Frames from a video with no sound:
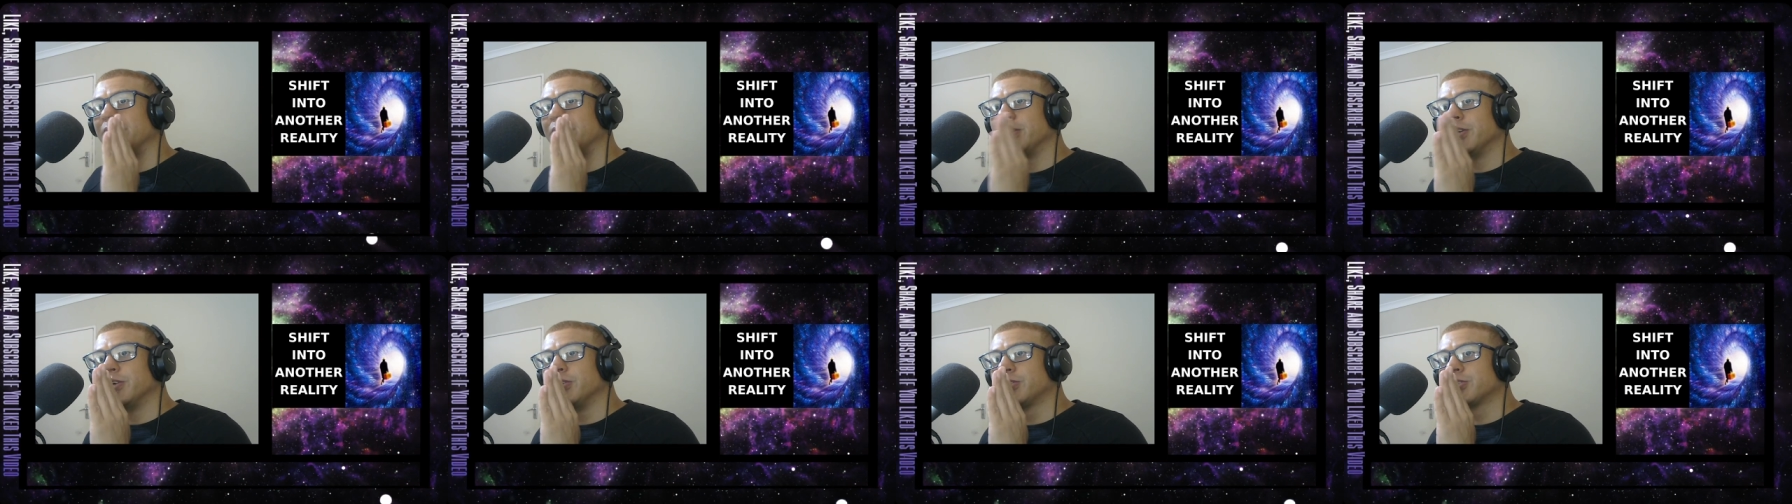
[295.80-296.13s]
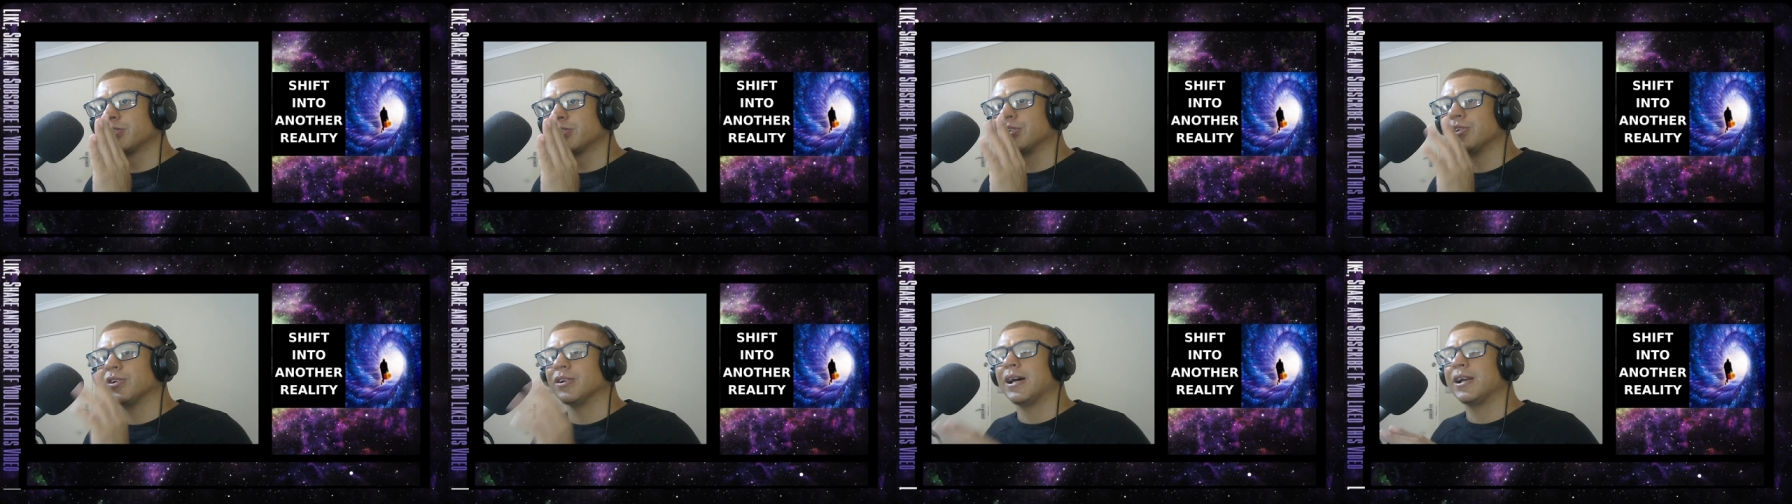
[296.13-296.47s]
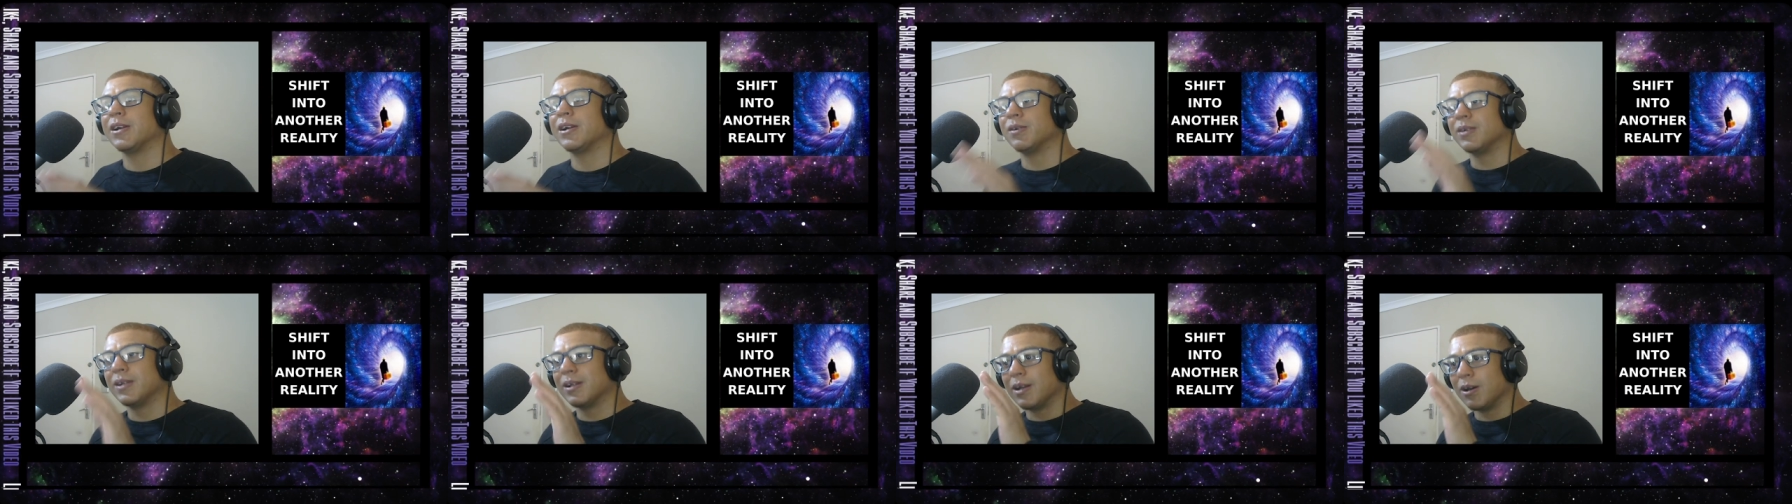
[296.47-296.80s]
neutral
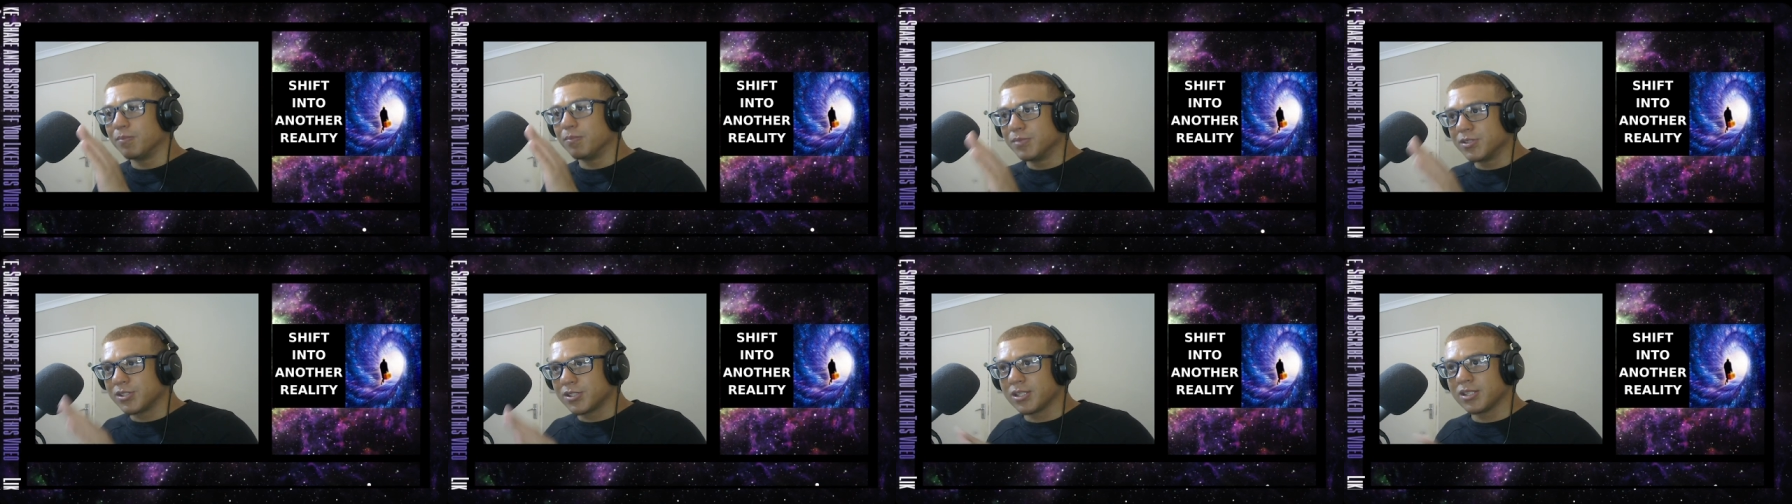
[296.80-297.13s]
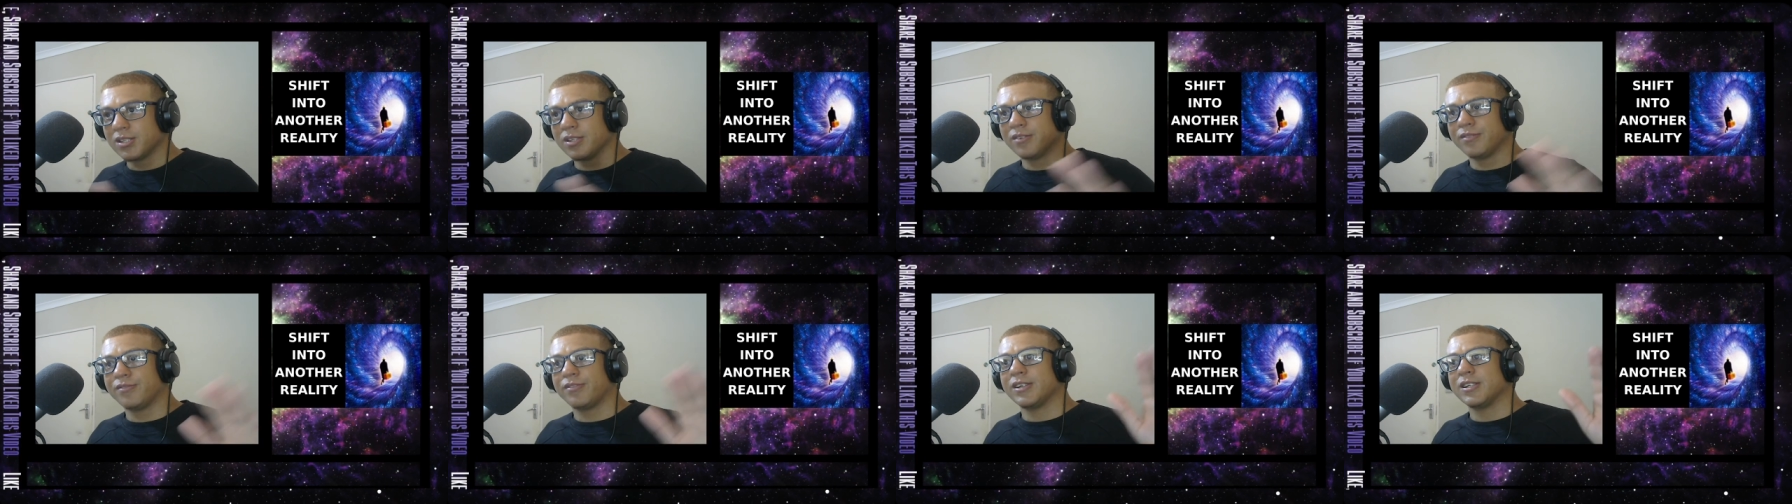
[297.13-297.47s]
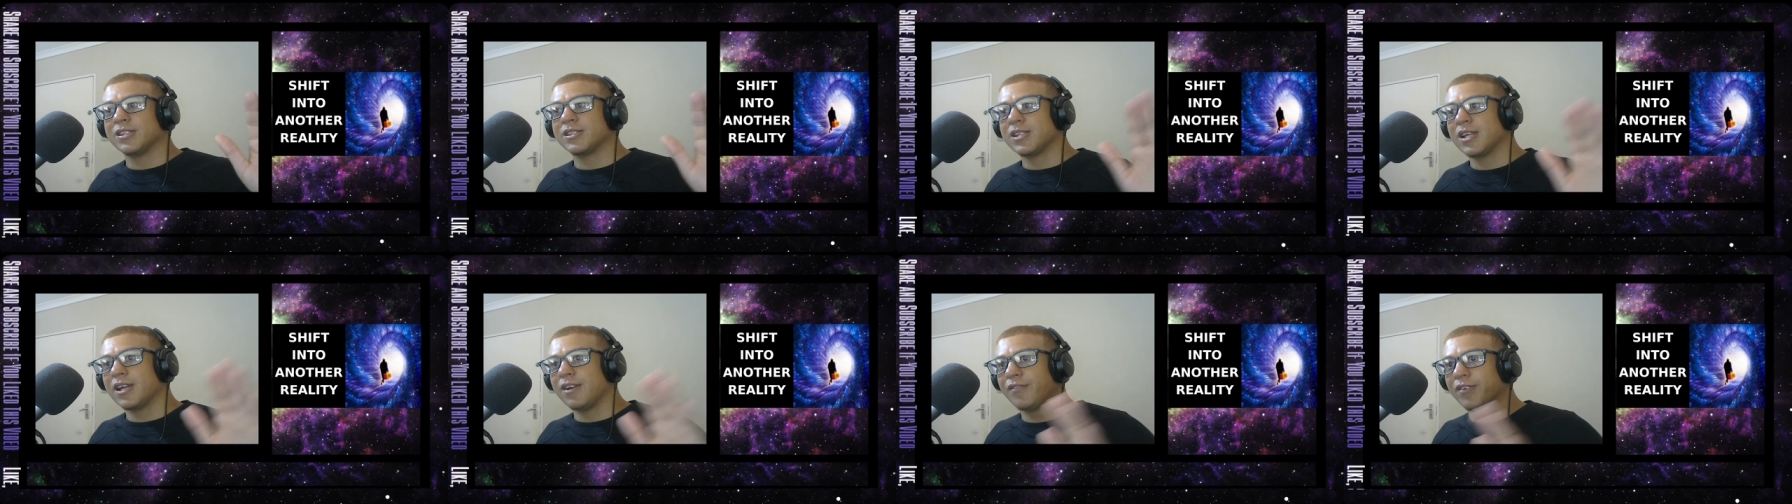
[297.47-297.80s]
and observe
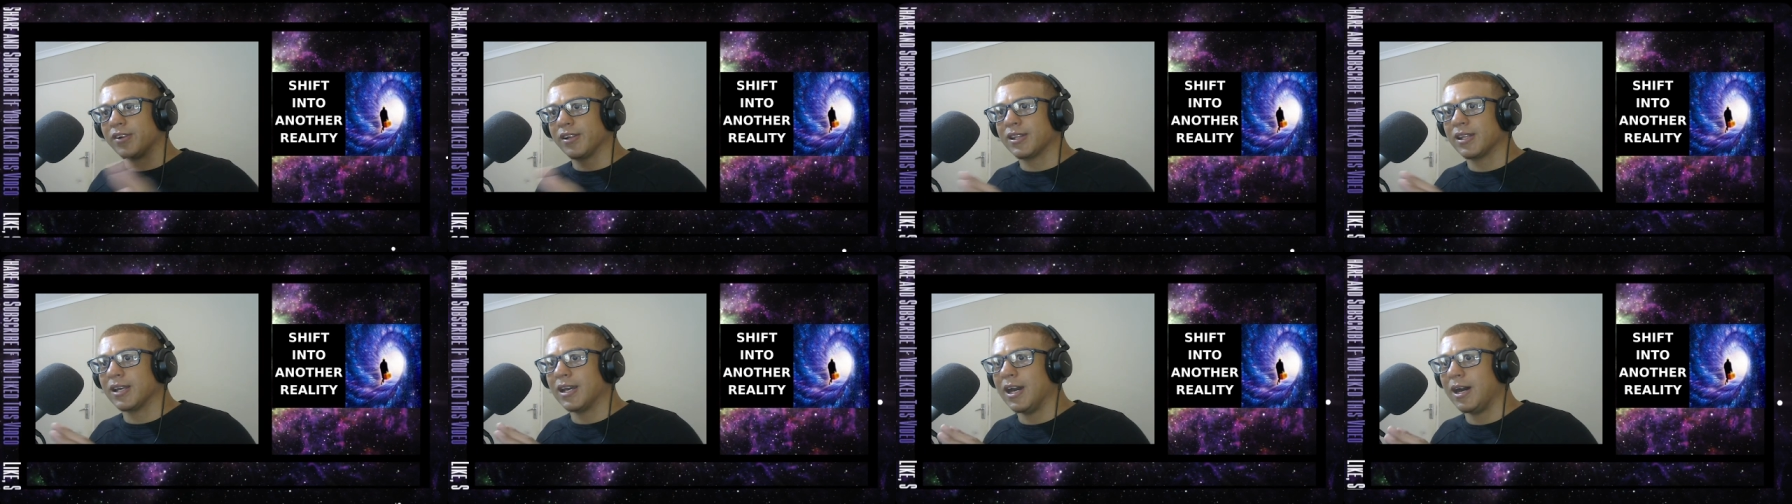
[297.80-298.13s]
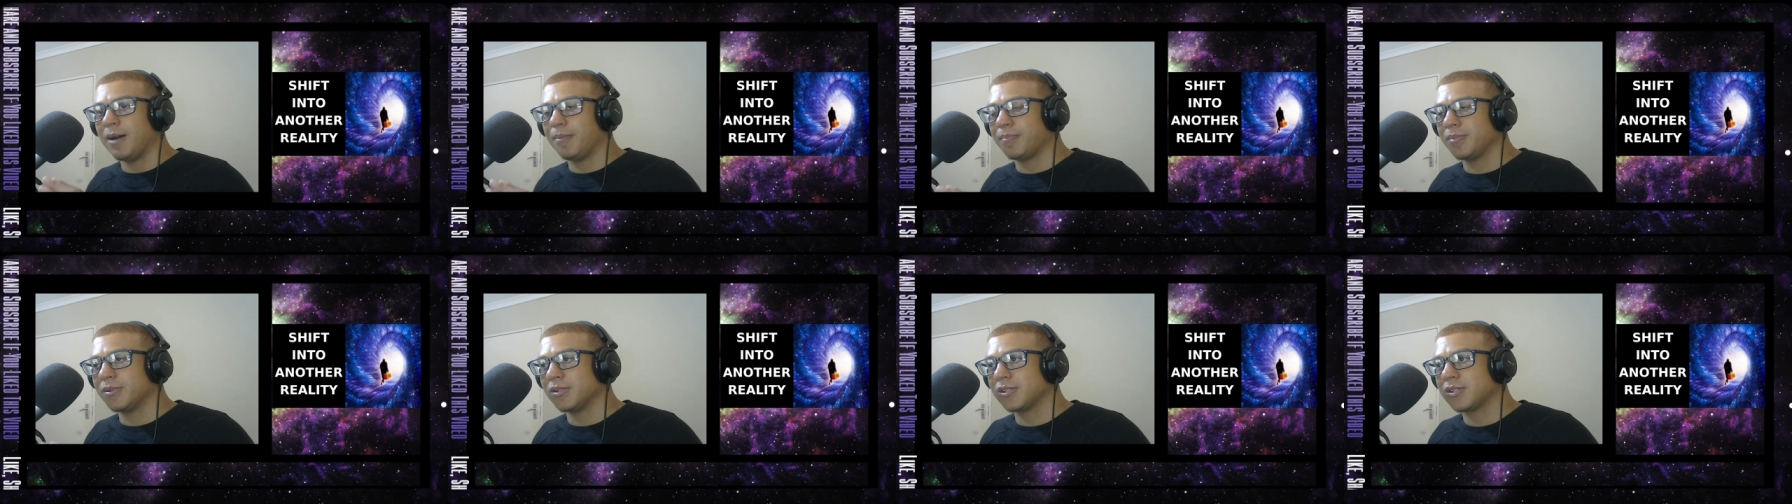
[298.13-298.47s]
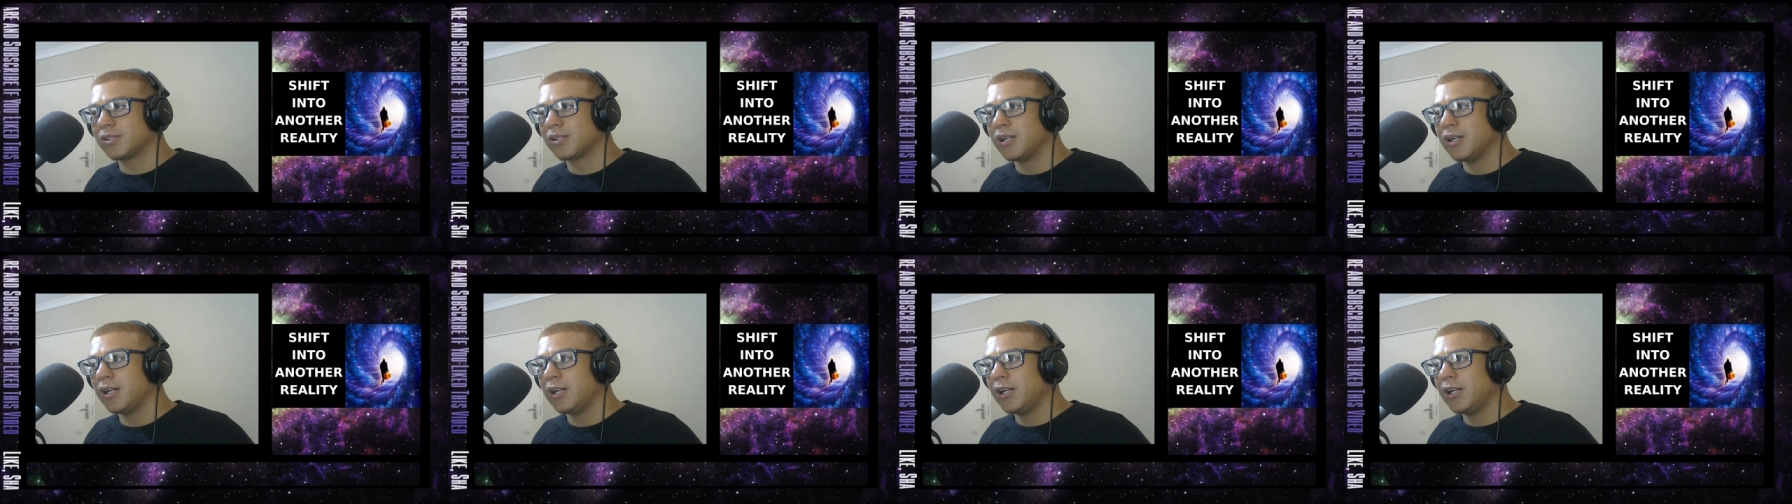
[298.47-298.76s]
as everything happens.